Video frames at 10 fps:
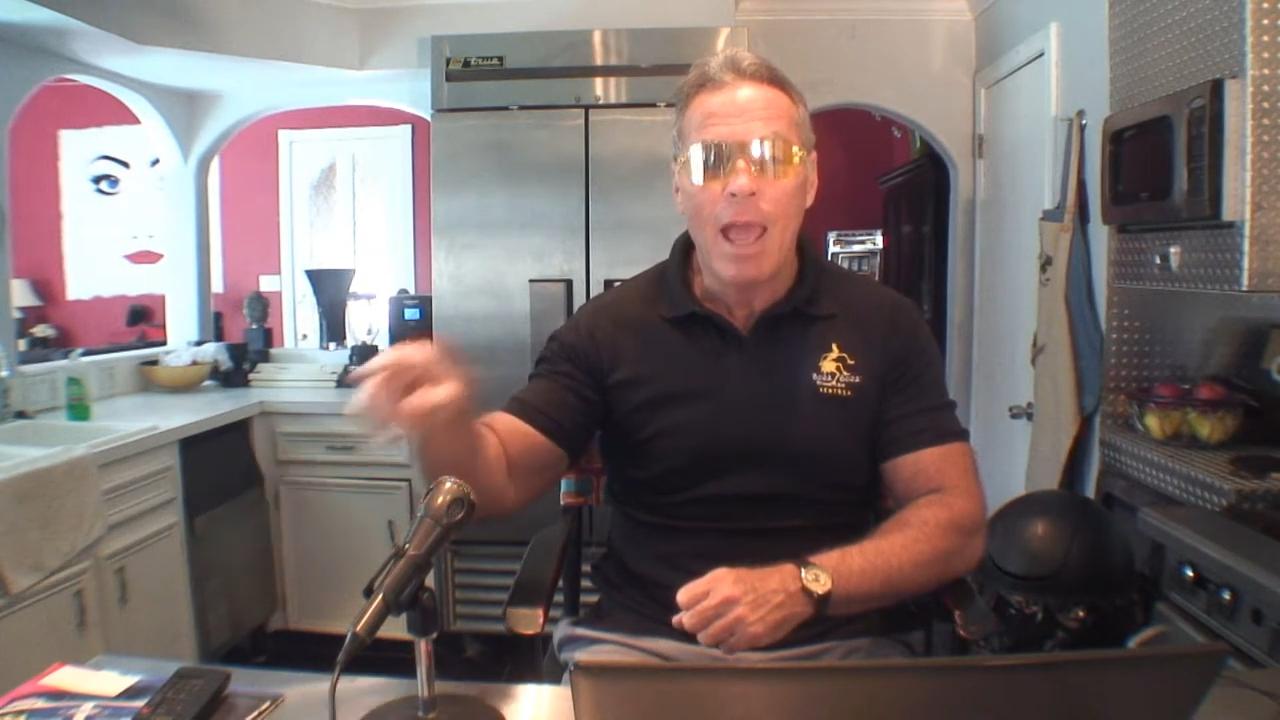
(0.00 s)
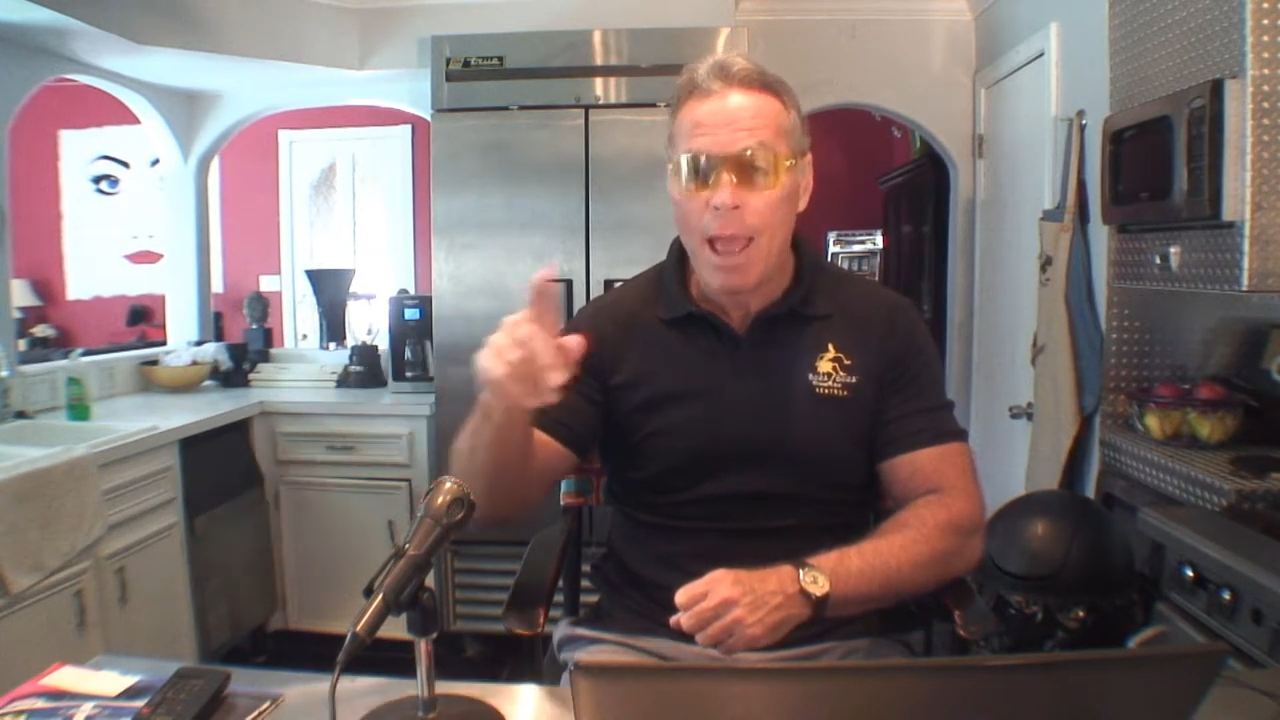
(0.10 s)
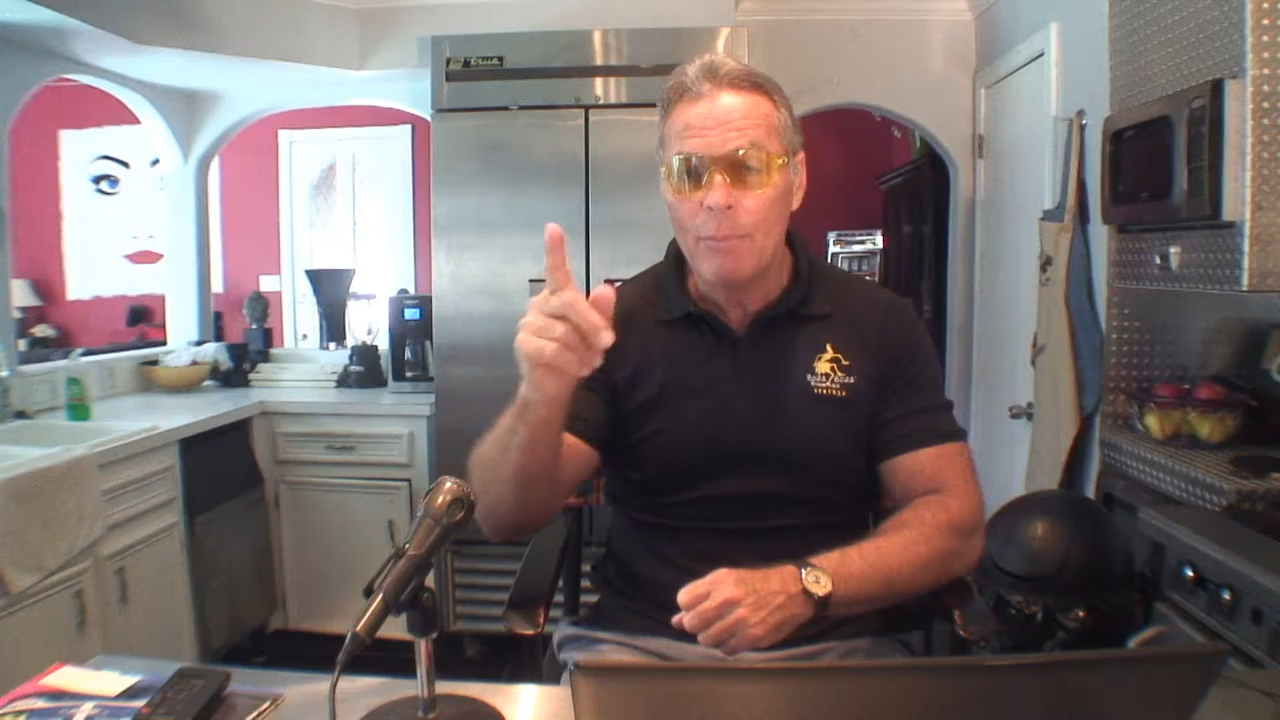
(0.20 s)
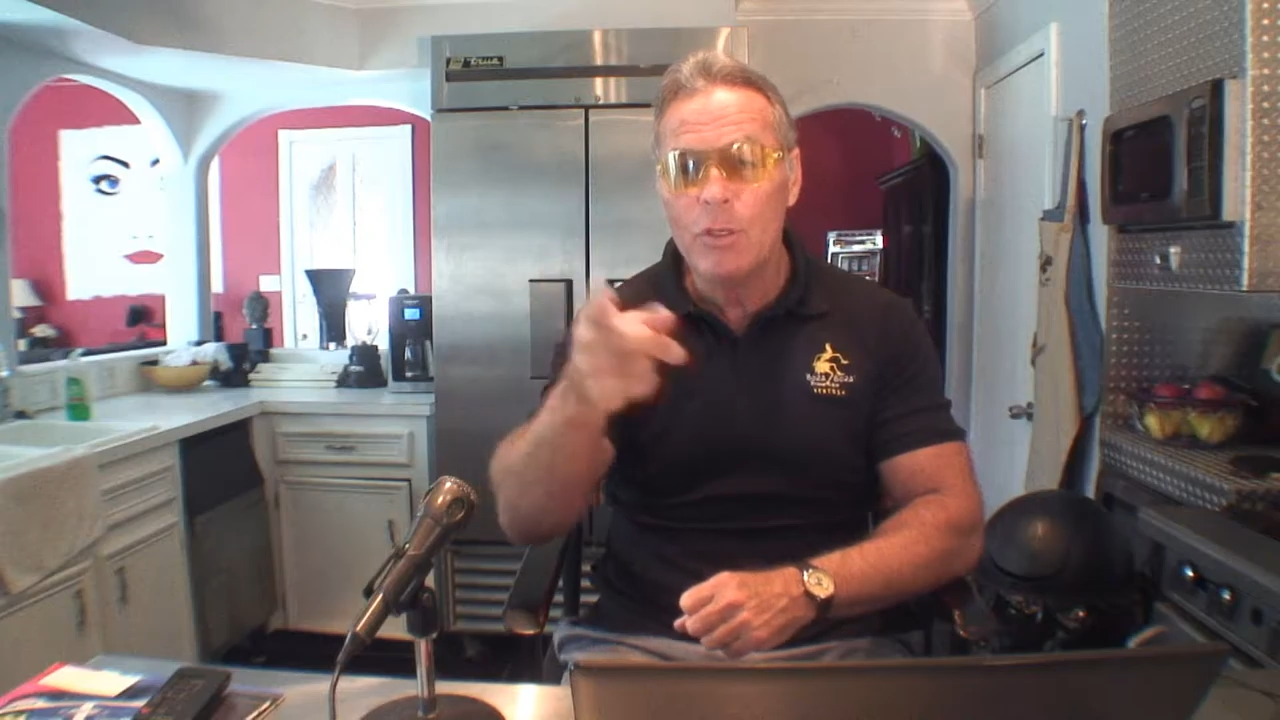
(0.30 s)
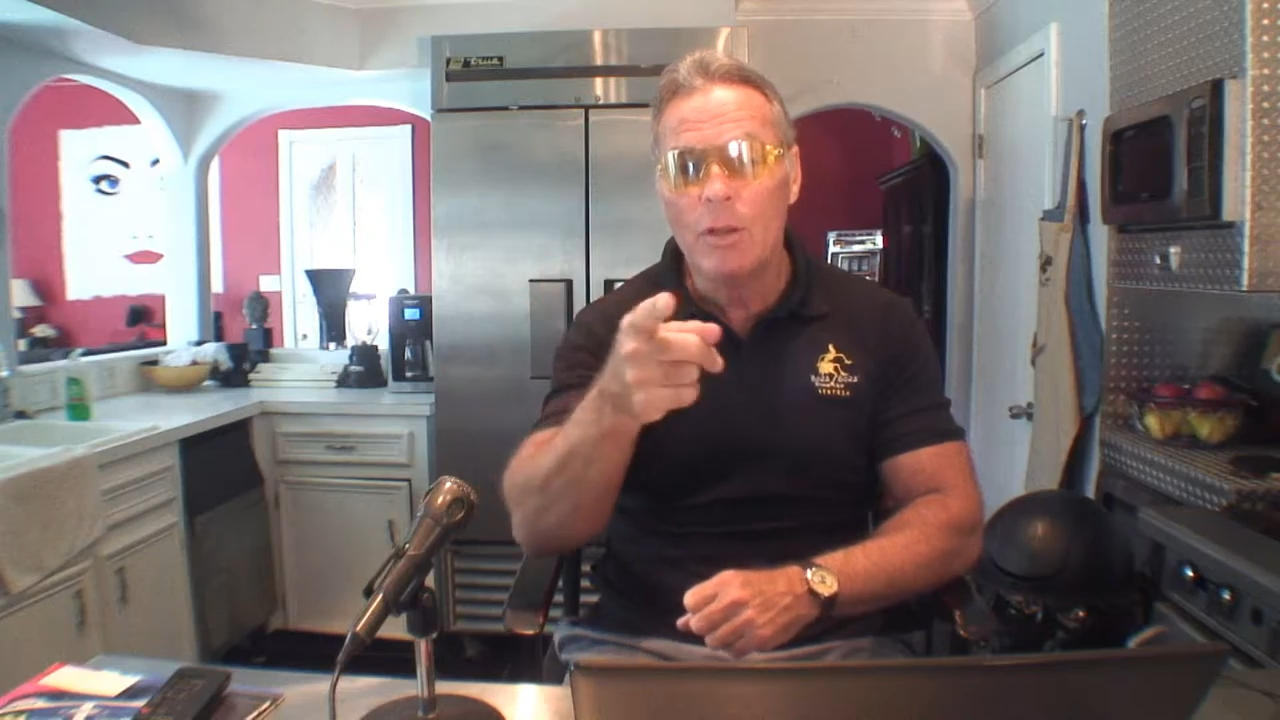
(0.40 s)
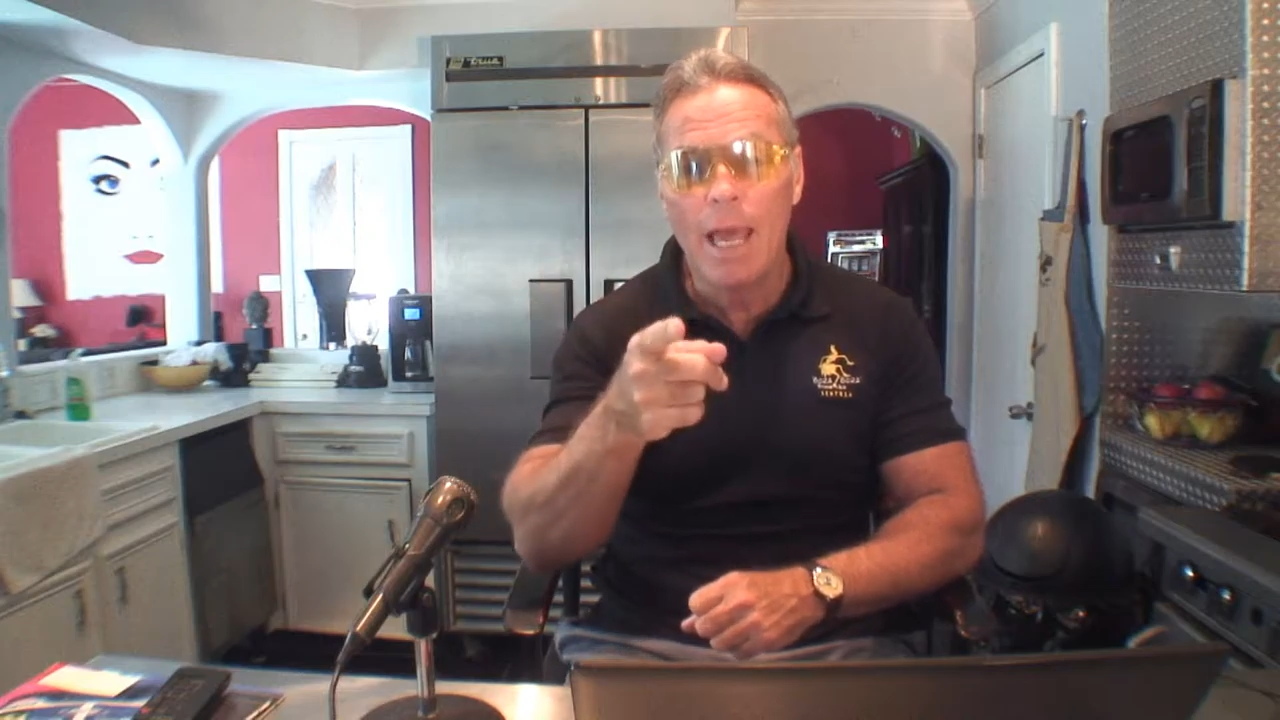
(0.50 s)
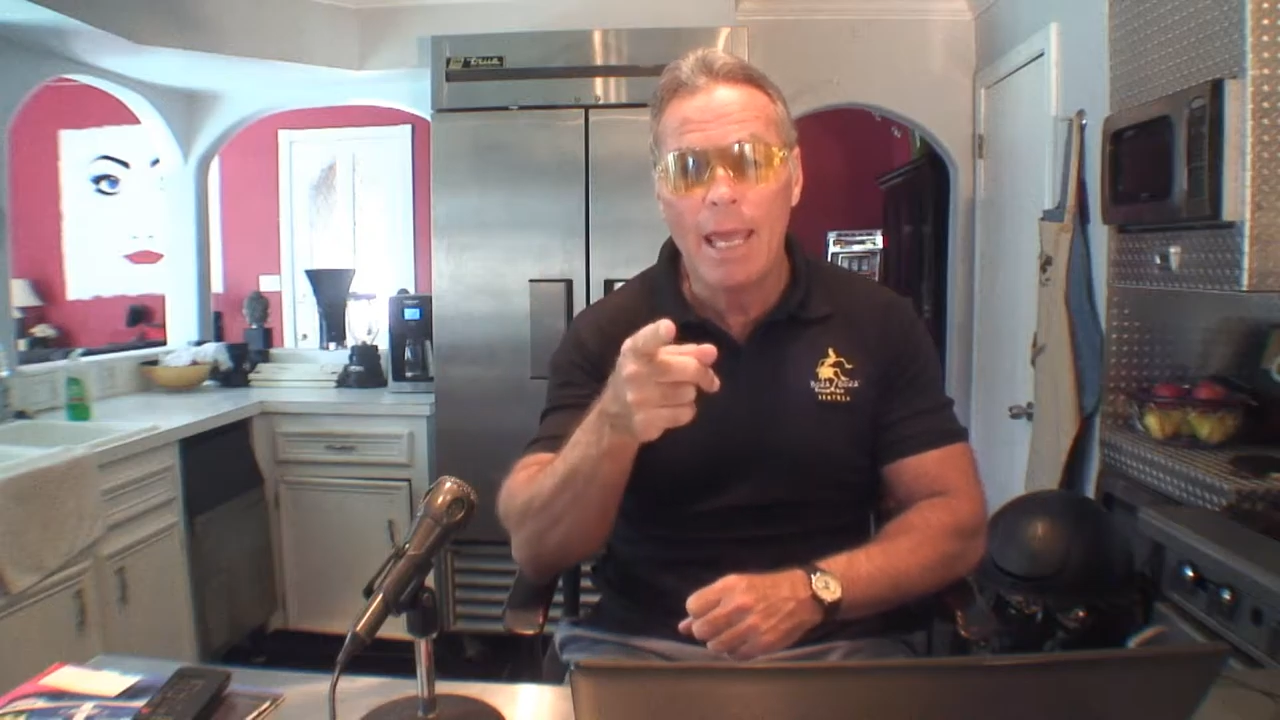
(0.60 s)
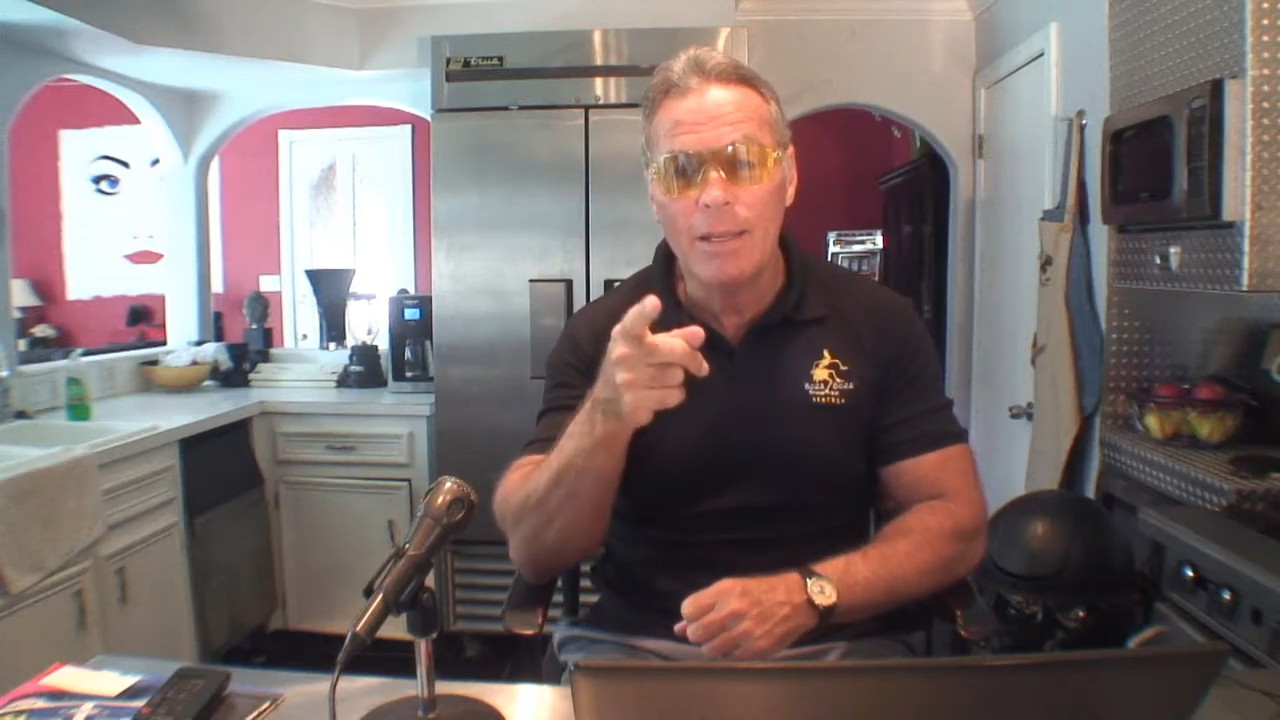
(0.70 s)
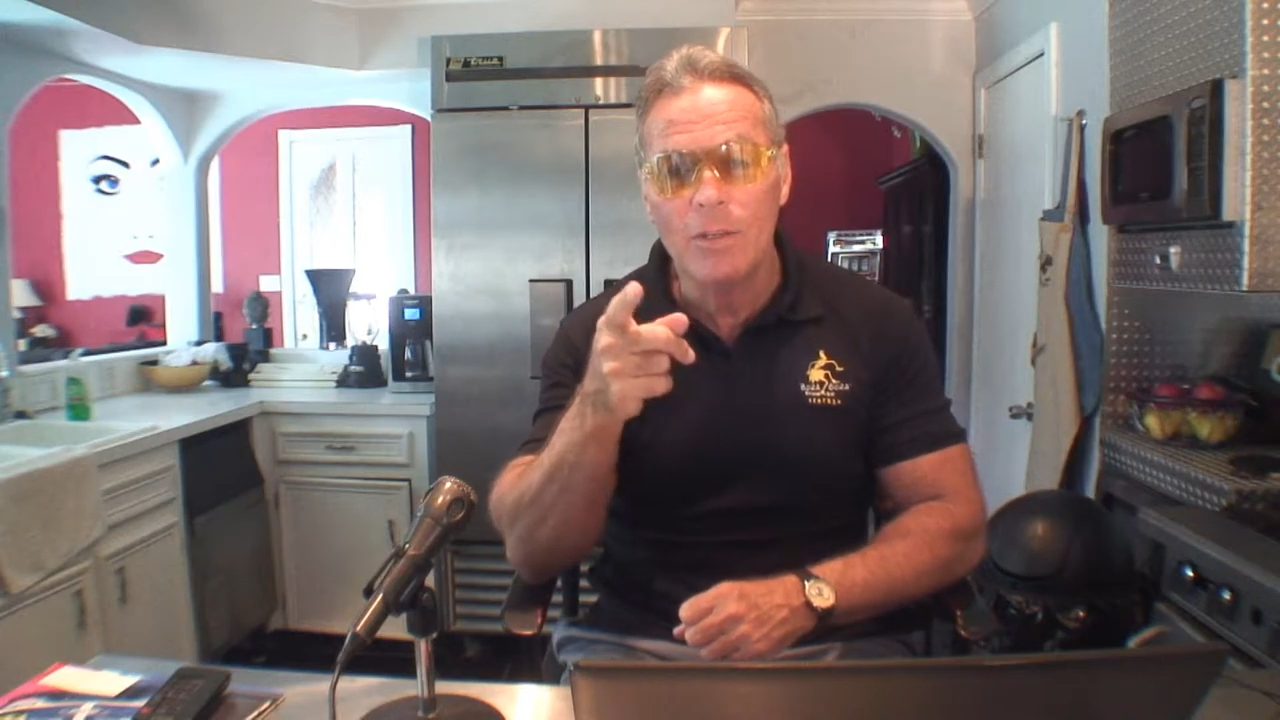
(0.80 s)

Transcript: I'm still adding